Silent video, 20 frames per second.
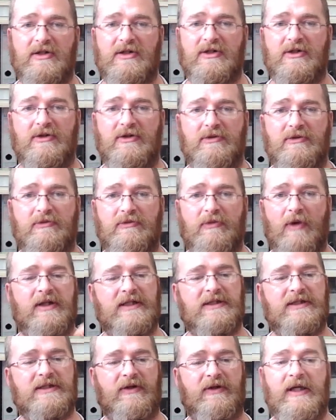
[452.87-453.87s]
and that sort of thing,
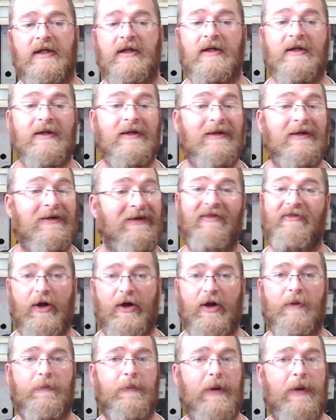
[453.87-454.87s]
they don't apply.